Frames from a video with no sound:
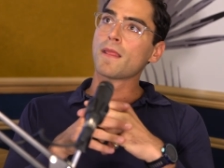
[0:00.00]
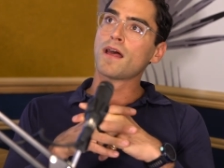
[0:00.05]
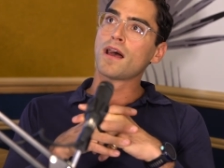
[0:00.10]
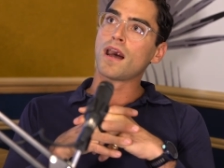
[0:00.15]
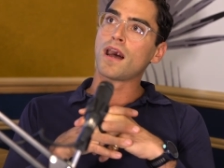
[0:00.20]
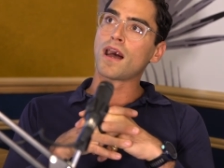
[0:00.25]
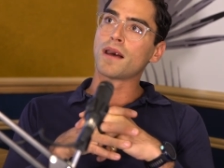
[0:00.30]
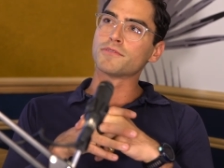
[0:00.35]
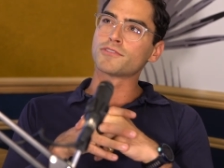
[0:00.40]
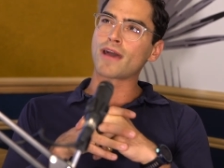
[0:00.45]

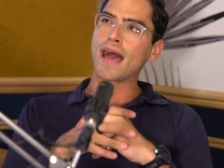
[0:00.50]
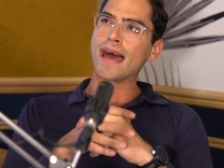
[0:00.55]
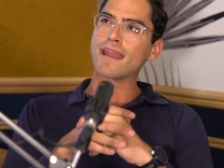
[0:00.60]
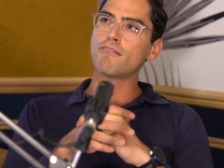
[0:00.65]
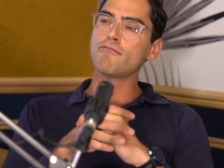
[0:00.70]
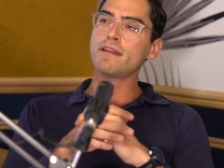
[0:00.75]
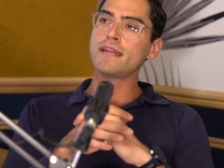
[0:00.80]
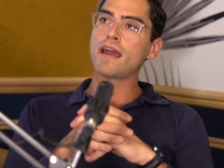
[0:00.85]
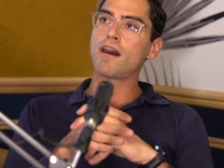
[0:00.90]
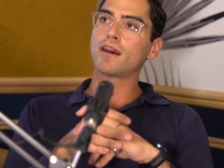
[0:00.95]
Um, so I had a
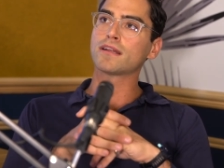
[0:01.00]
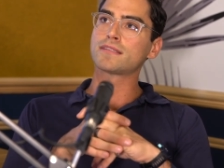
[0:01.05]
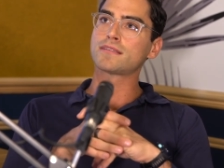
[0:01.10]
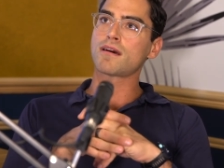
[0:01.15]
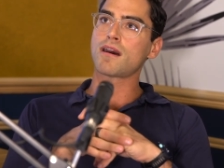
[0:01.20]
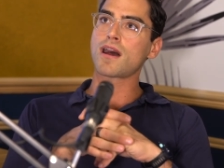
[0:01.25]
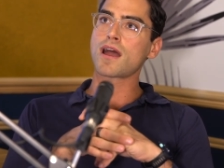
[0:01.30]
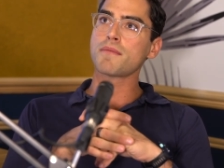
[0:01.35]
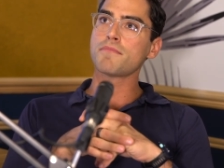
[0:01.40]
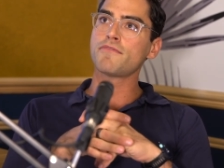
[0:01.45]
really hard
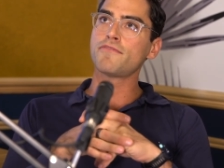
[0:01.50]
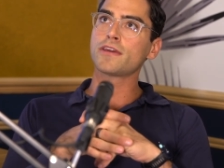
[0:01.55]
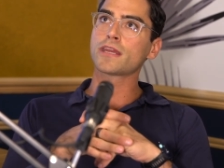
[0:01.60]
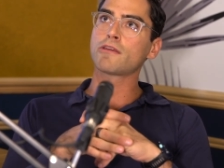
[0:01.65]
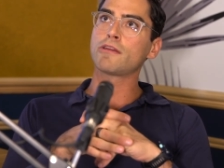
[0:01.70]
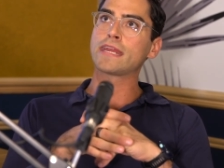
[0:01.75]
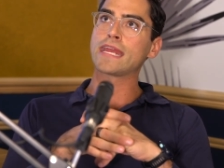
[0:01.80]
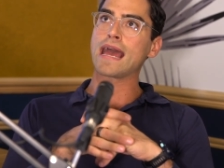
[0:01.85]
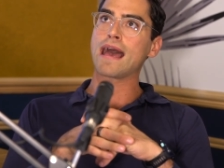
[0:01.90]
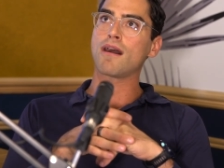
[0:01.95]
time
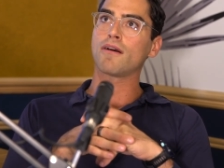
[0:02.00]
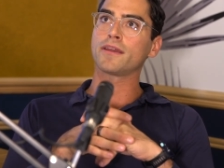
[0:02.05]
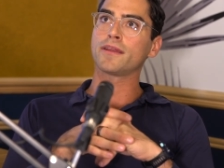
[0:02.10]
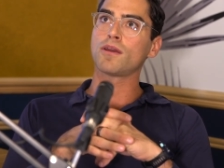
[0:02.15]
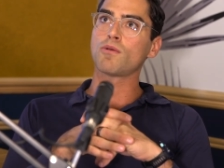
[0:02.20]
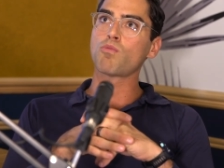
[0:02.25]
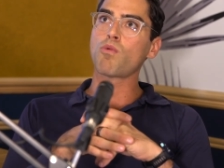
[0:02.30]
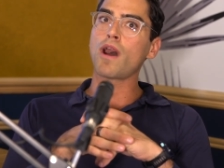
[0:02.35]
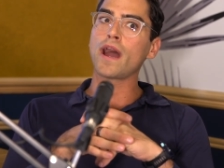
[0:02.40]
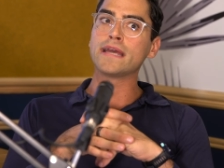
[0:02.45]
figuring out, you know,
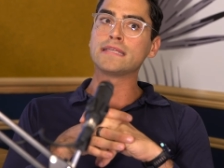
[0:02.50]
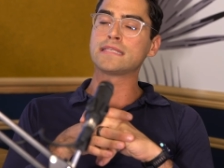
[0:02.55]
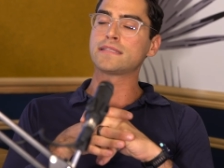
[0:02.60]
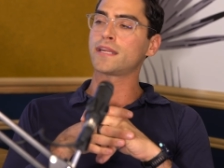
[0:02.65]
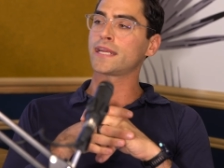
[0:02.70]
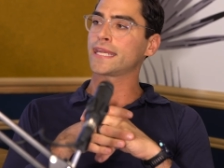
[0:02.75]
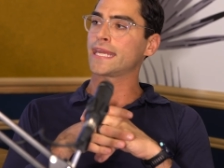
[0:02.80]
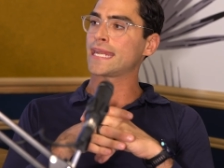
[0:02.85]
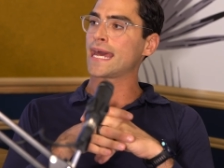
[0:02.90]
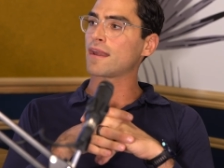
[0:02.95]
why is it that I
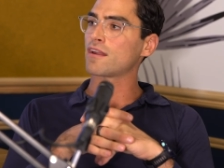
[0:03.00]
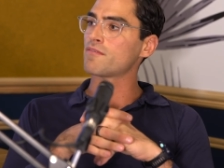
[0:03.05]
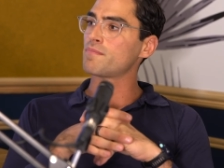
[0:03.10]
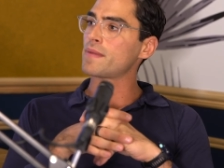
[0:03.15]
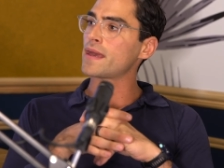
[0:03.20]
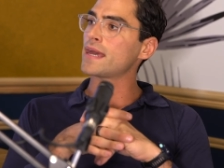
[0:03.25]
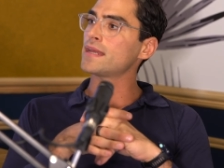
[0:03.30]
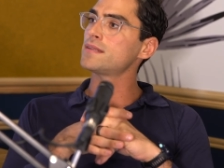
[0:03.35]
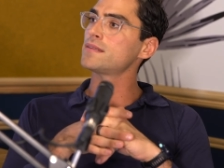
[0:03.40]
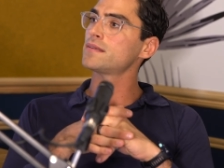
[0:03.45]
get out of
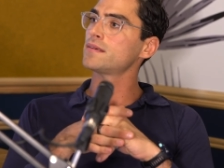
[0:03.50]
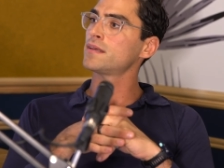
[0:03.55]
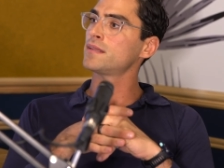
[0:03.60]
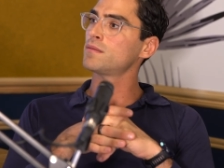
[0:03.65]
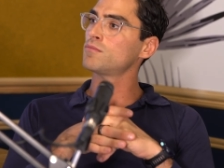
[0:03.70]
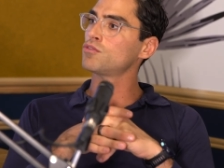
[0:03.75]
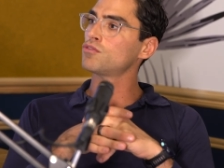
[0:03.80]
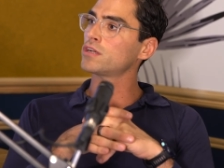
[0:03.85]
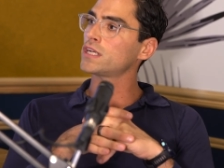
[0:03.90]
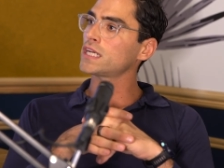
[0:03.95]
bed in the
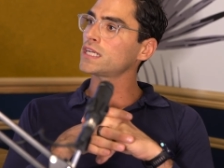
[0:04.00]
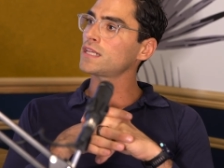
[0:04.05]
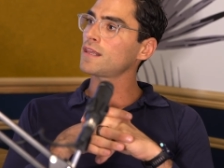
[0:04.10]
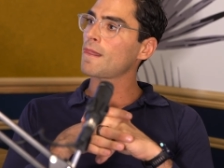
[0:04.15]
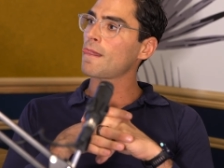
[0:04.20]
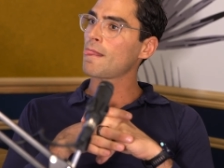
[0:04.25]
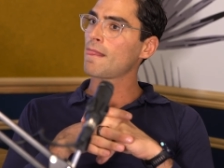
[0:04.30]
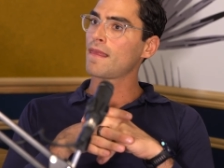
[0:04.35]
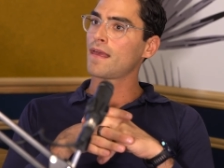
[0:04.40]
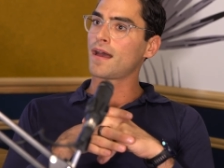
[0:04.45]
morning?
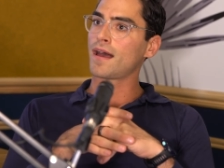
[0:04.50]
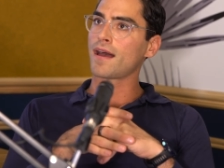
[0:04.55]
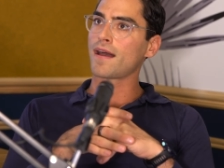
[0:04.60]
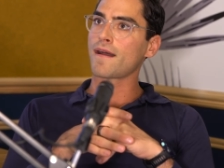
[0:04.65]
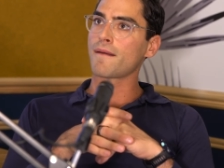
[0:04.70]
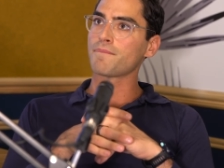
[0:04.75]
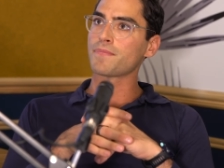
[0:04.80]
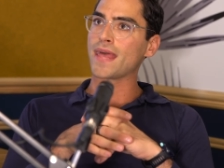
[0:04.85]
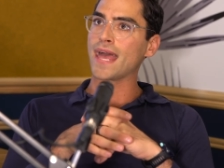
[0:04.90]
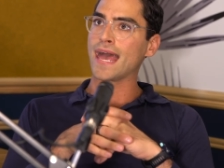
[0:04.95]

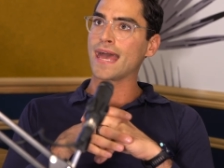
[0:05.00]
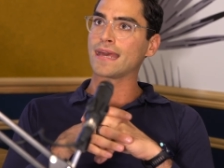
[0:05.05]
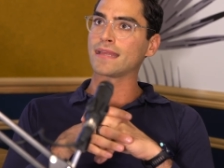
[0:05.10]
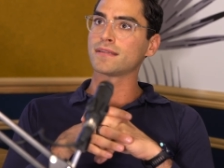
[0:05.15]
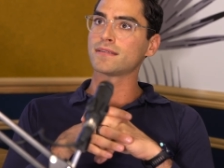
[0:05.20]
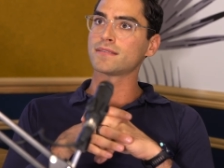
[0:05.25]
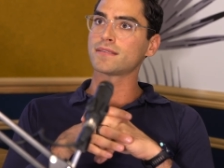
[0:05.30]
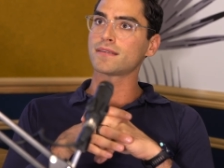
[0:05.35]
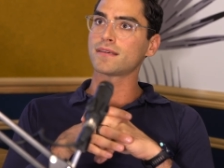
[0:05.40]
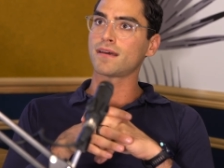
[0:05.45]
Um,
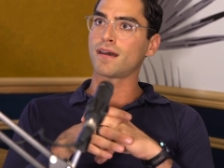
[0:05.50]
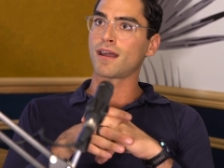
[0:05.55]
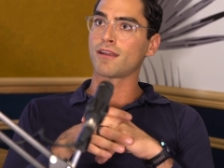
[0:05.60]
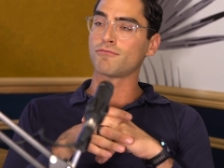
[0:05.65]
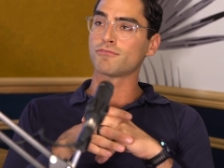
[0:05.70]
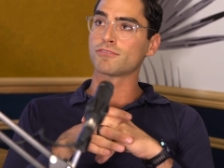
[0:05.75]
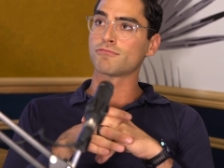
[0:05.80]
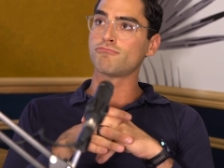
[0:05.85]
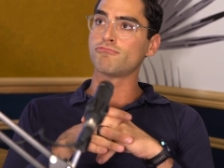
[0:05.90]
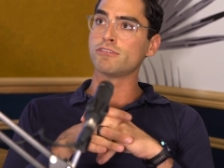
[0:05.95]
and I
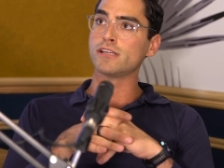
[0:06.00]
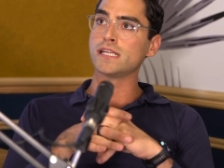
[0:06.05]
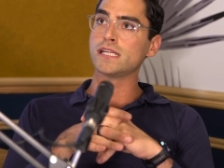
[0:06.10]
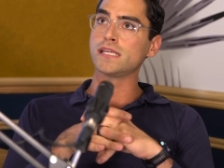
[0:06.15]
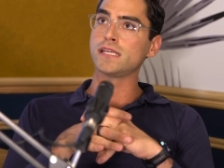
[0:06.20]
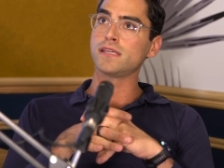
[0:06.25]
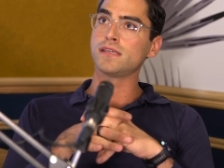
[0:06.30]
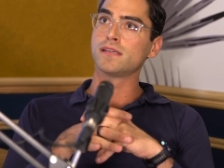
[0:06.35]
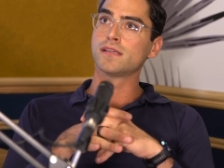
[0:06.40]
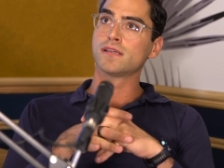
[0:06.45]
was a
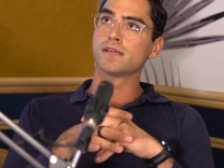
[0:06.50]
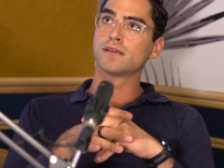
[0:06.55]
really